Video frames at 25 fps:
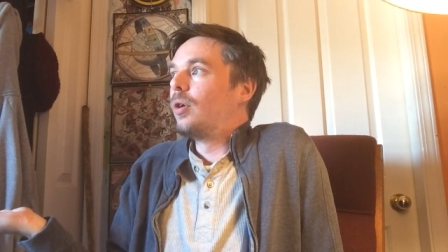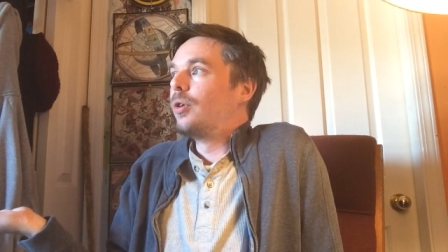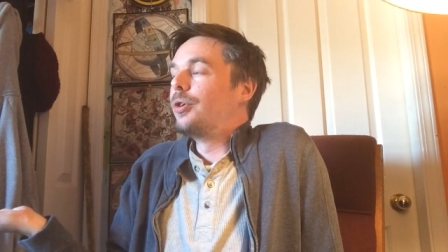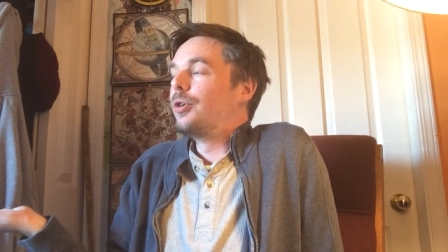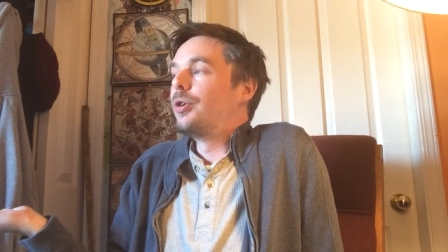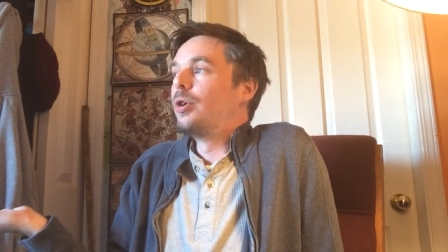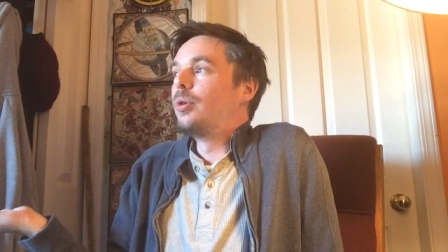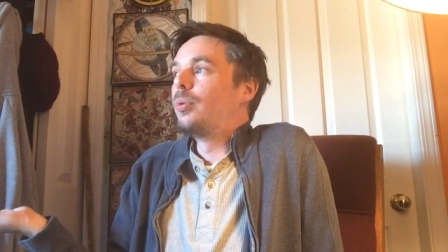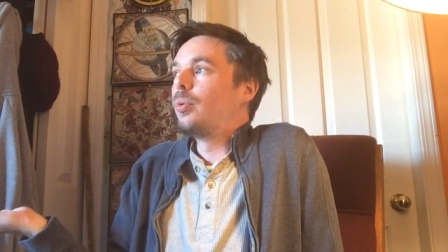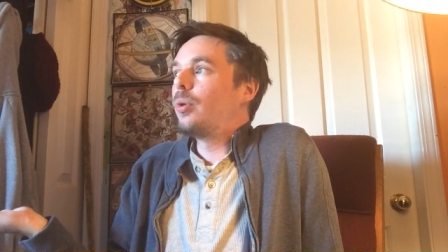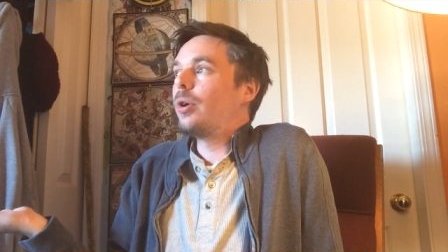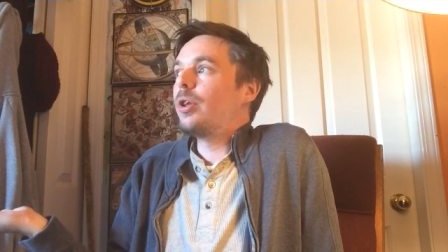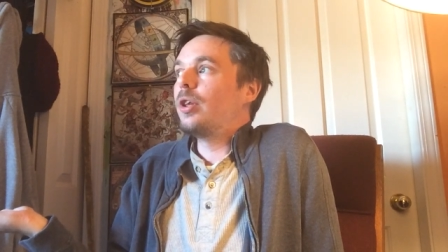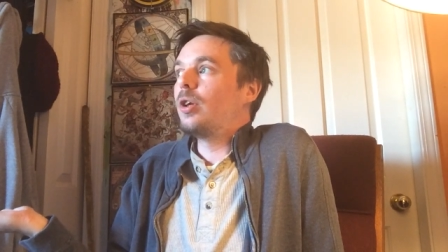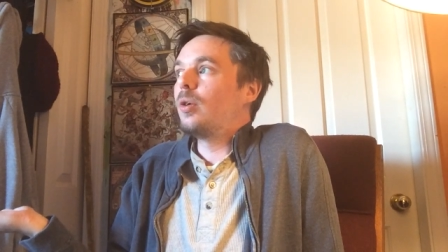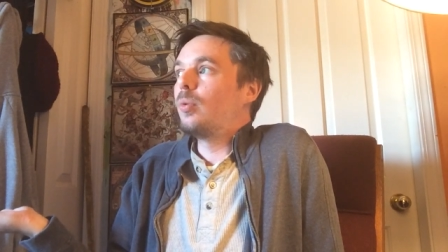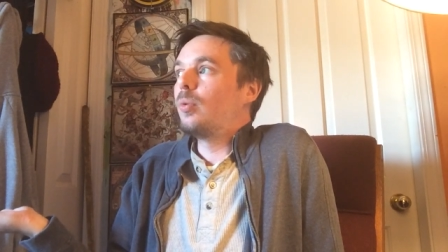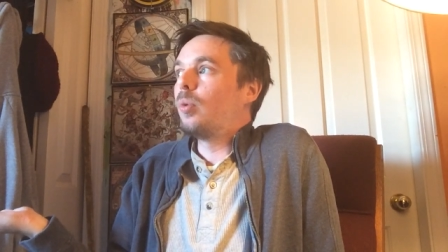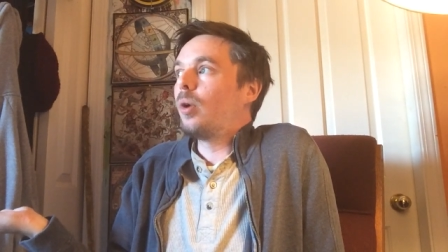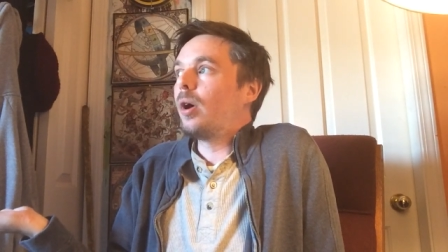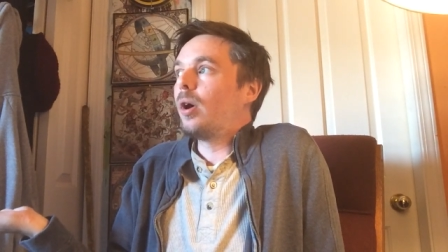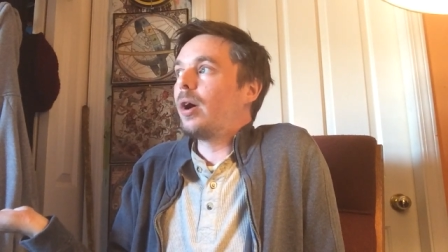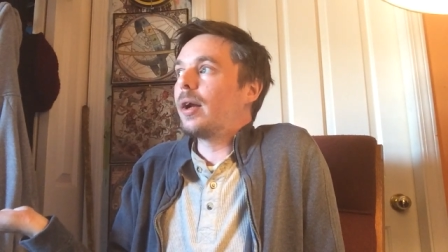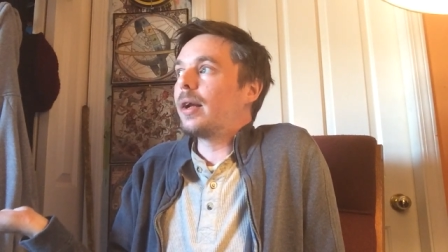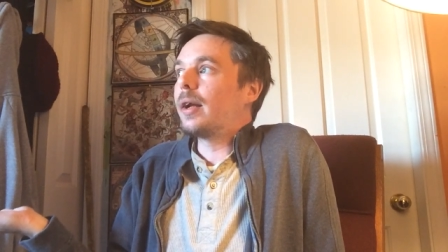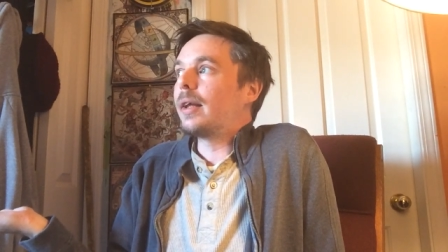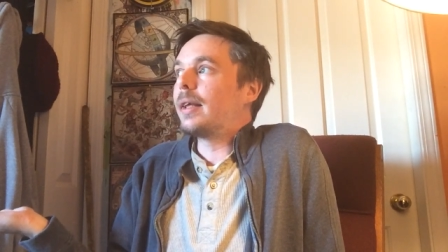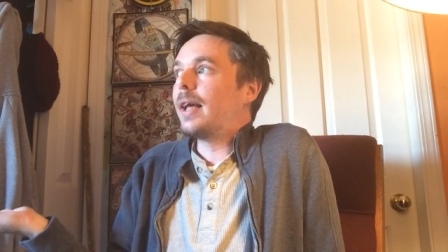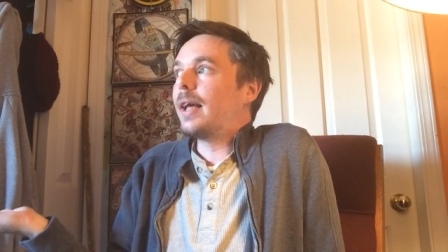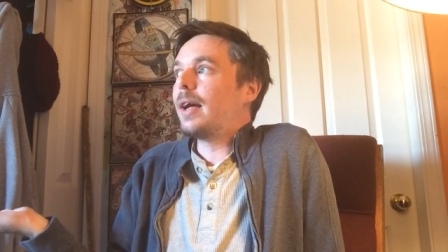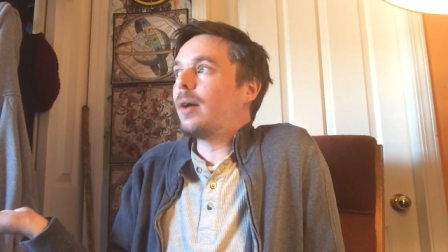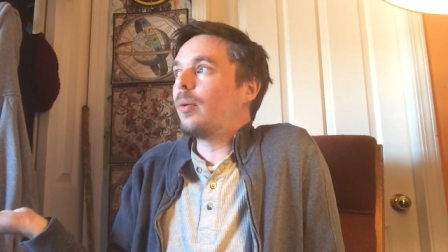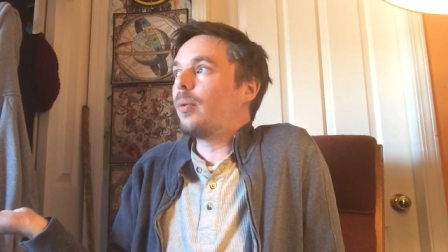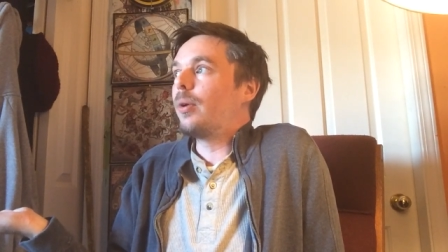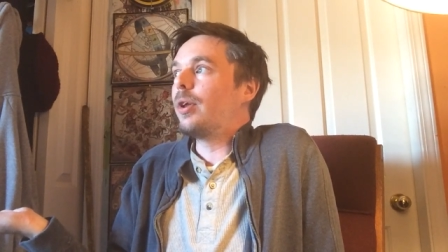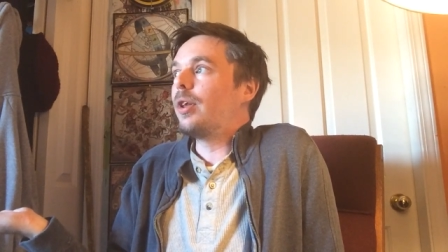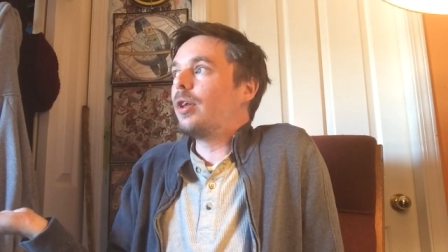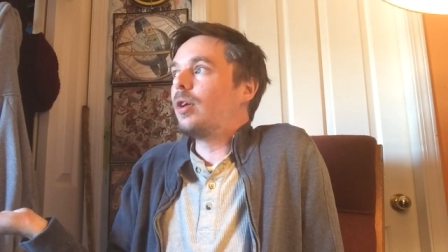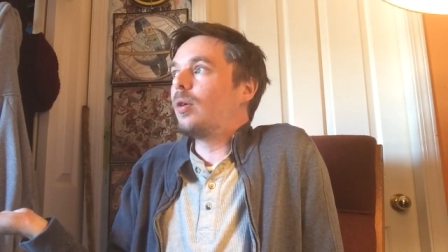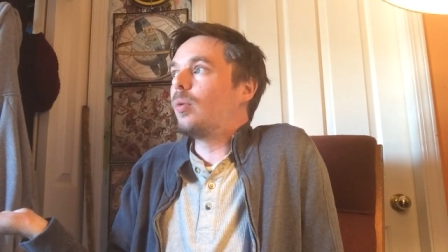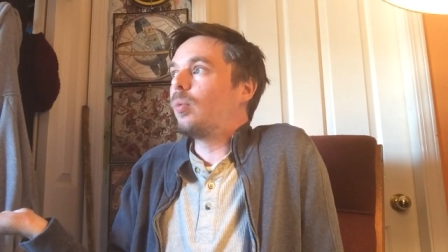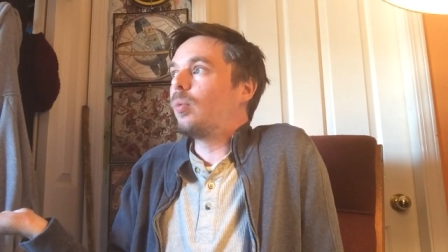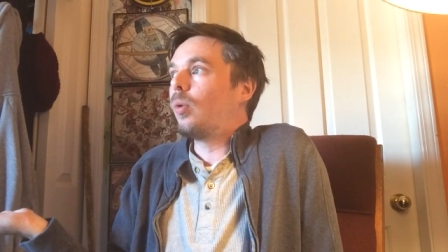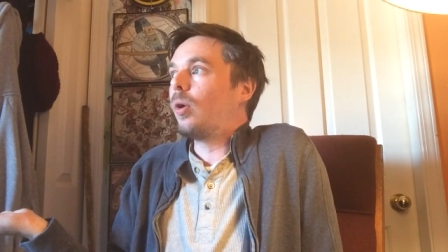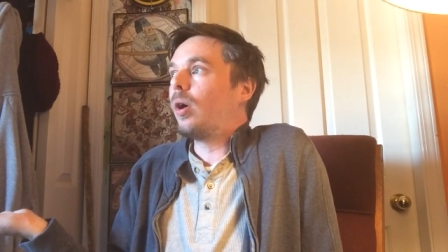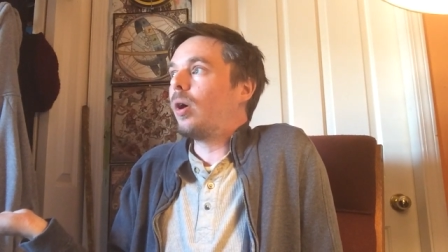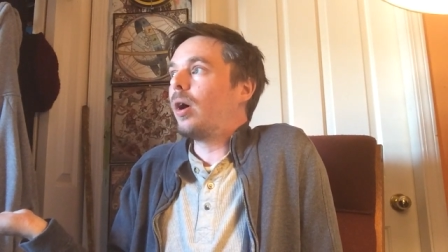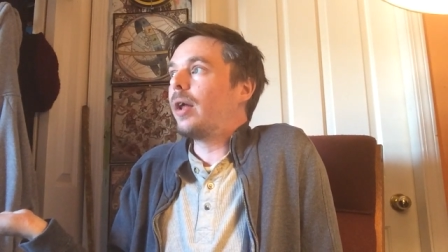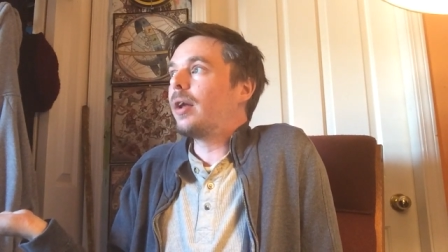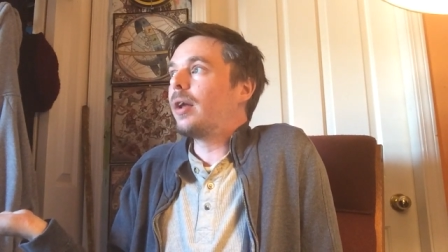do what you want get what you
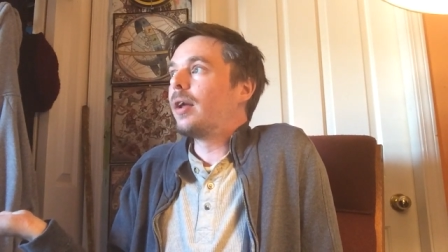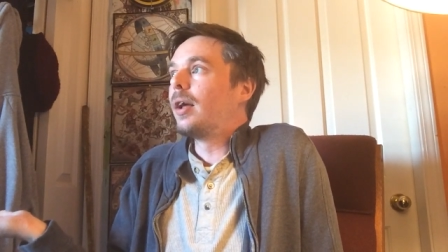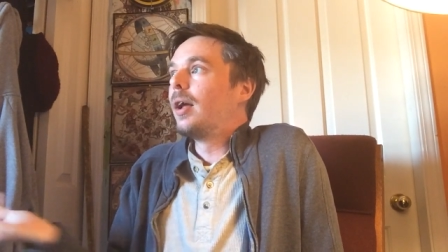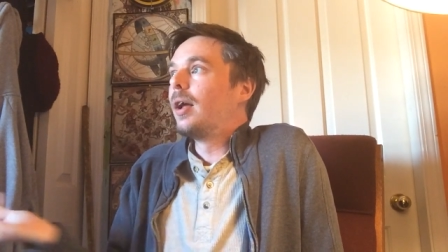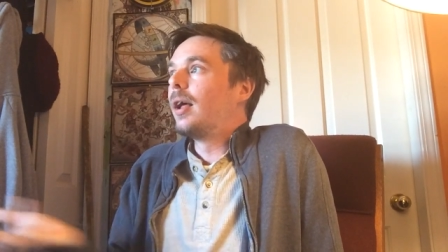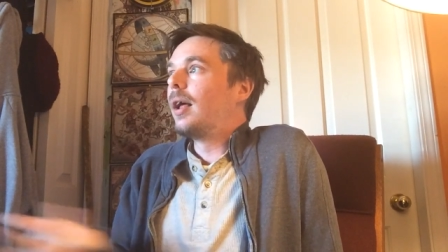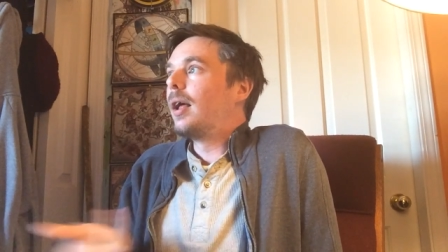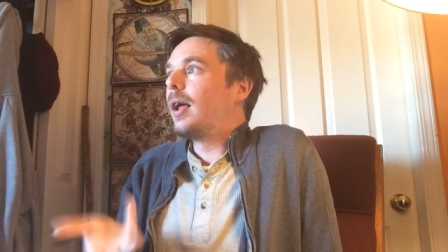want